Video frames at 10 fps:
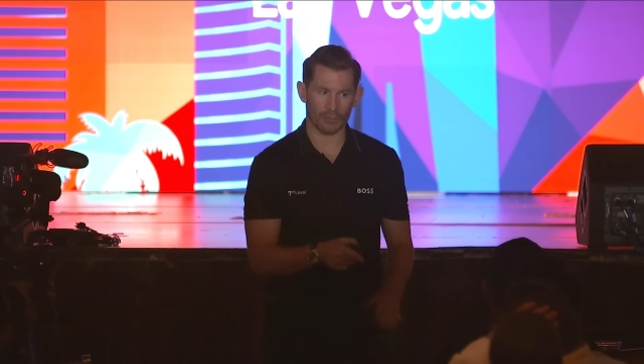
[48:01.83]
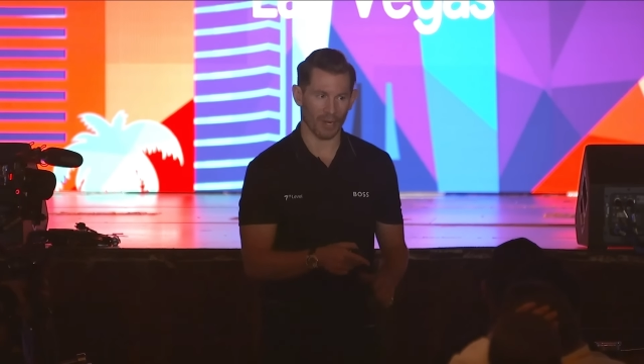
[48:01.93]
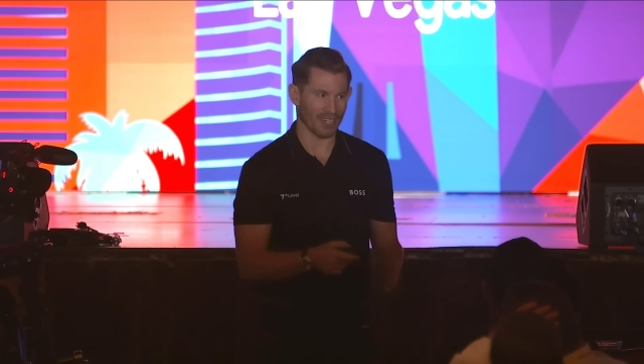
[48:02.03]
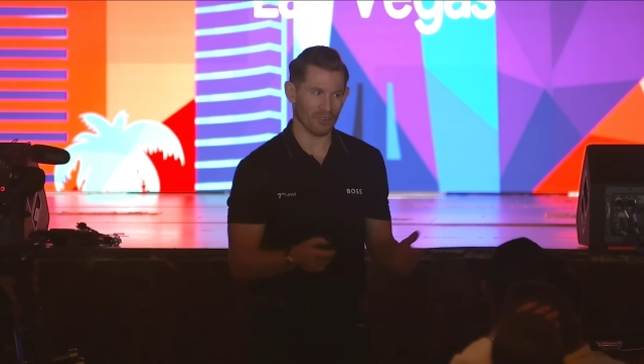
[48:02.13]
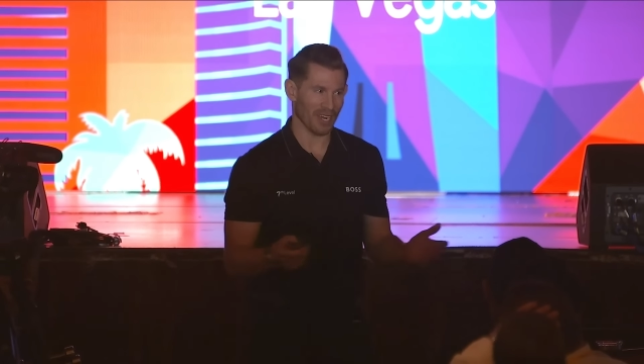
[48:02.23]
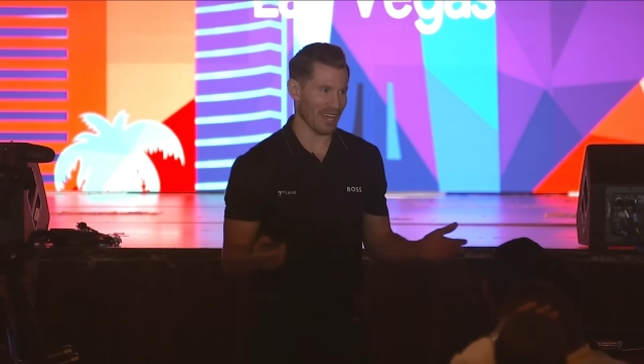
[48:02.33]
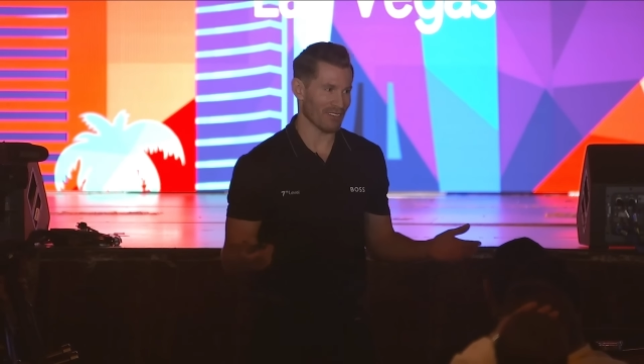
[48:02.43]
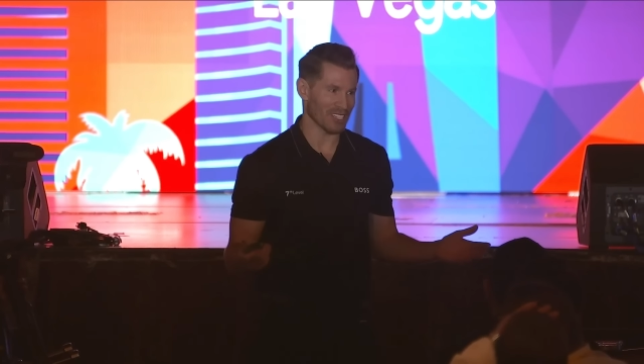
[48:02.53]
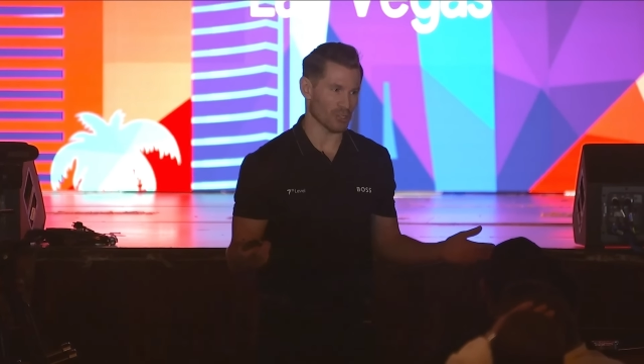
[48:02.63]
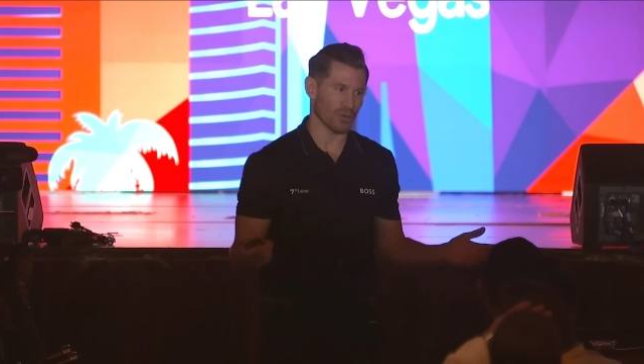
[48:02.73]
when I don't have
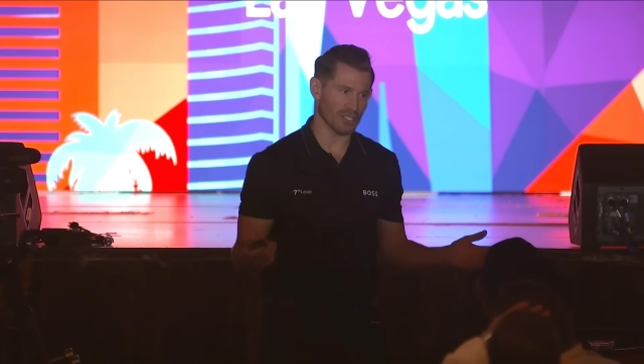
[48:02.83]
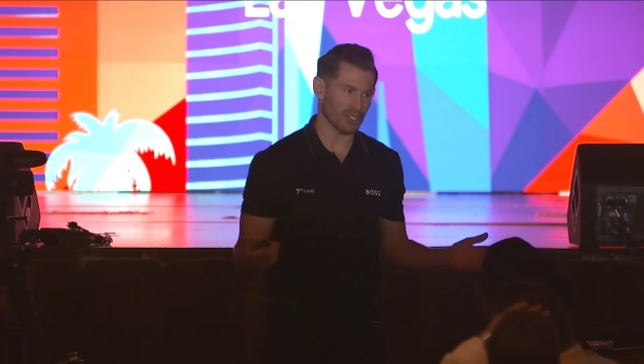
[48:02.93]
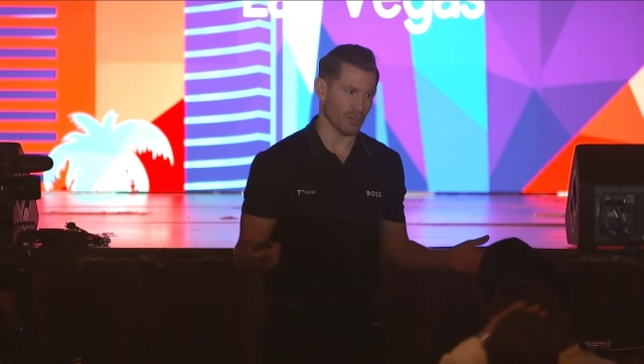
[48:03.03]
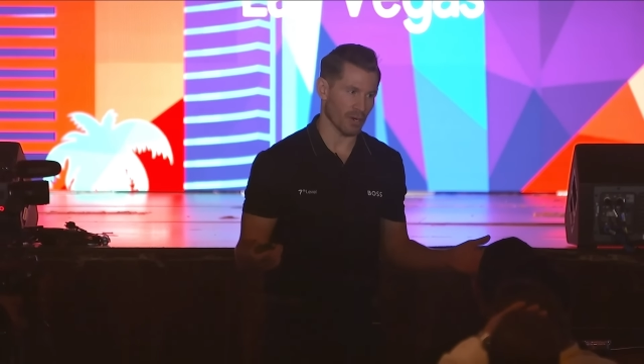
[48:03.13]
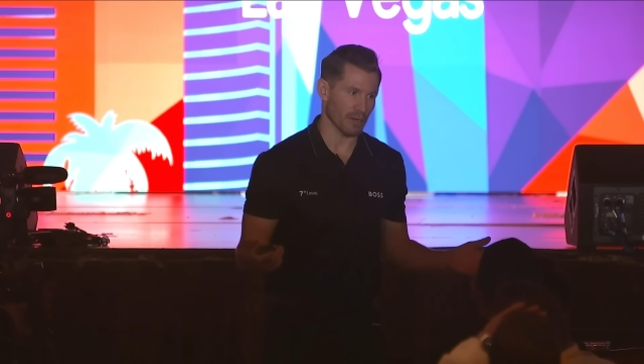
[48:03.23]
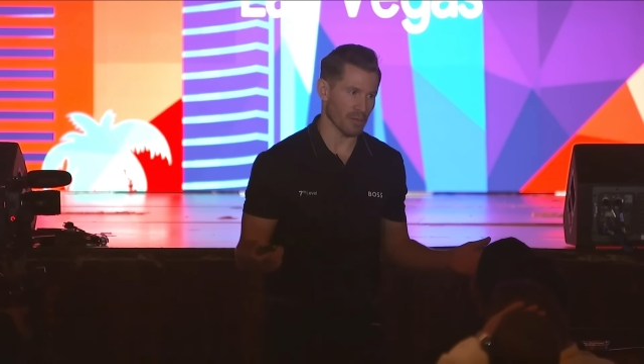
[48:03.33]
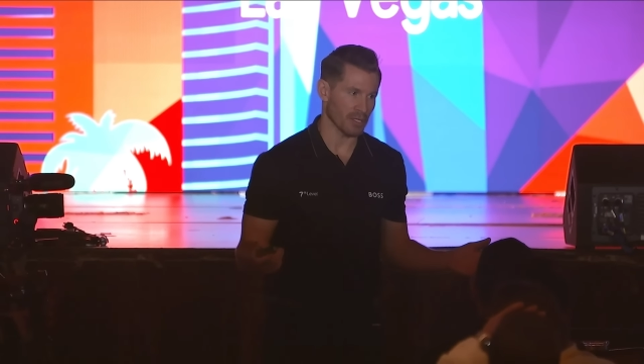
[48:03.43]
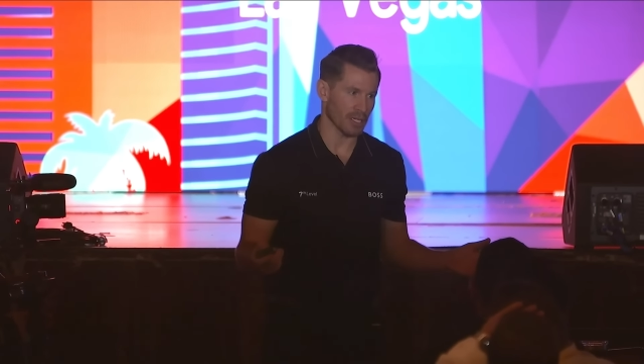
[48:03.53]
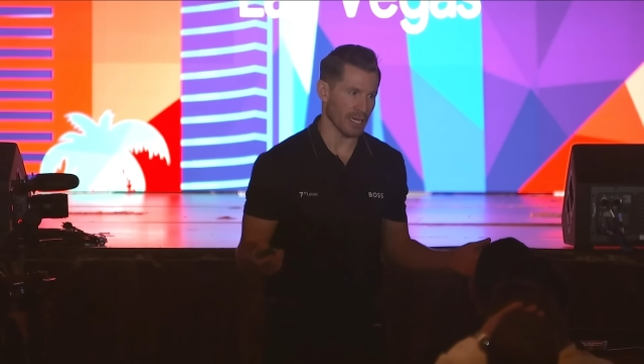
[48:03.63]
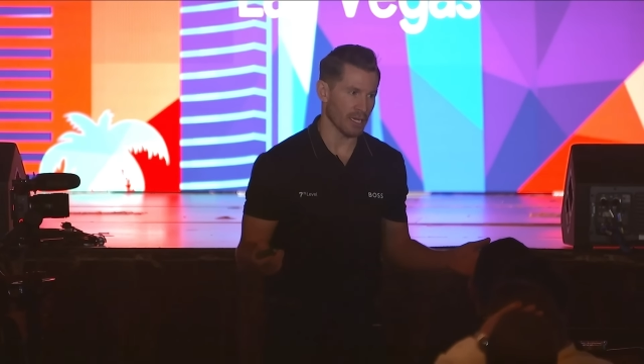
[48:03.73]
any trust or
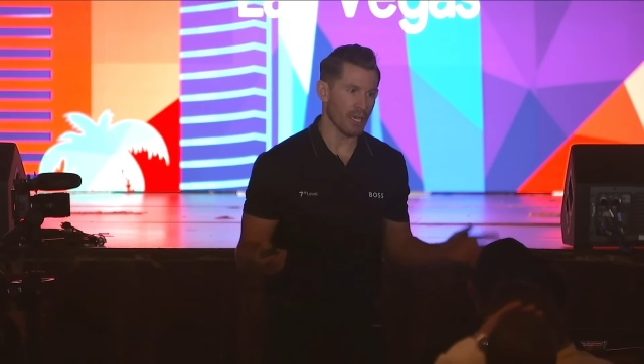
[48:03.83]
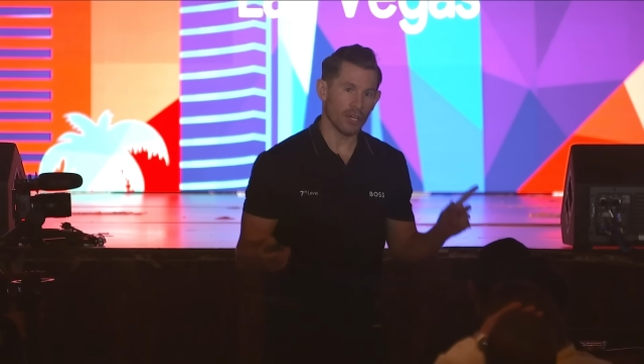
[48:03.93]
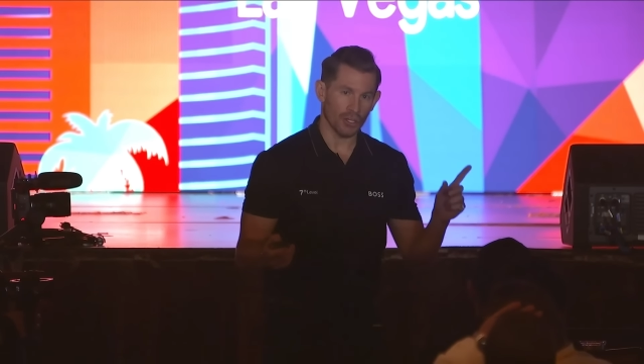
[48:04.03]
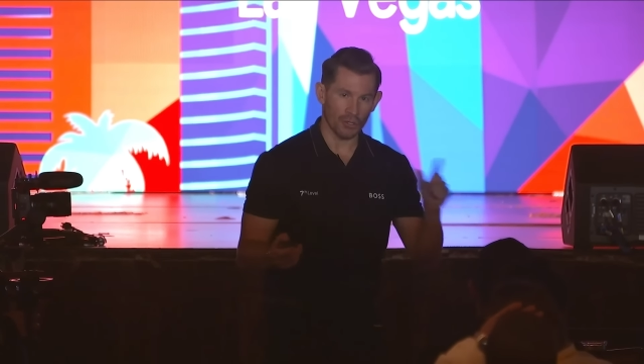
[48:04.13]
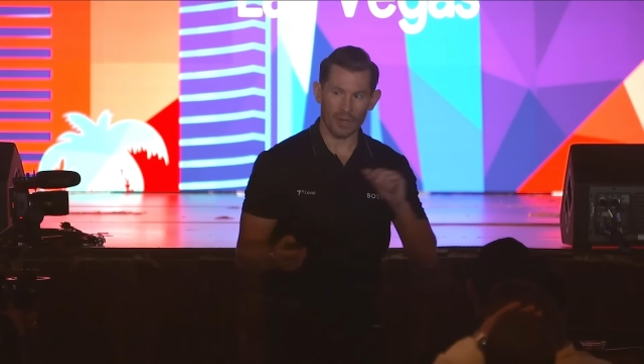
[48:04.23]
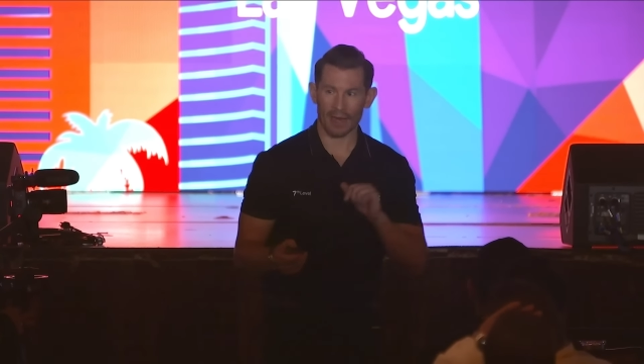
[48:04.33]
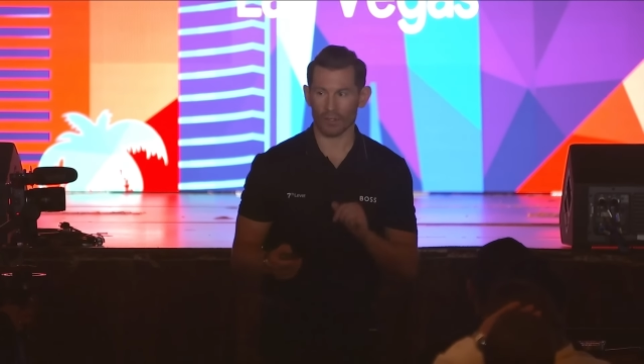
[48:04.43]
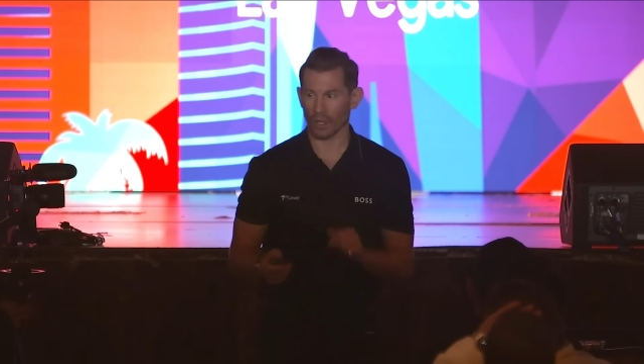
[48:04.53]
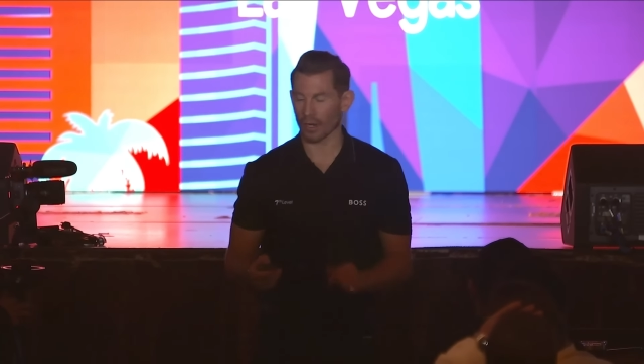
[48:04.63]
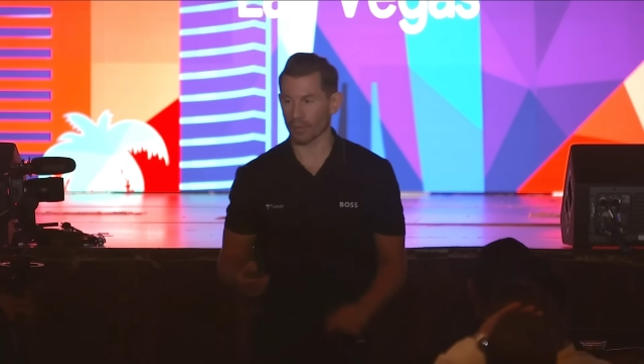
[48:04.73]
credibility, you have a
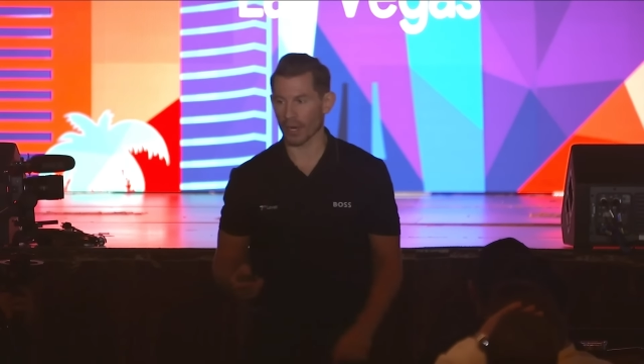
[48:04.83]
lot of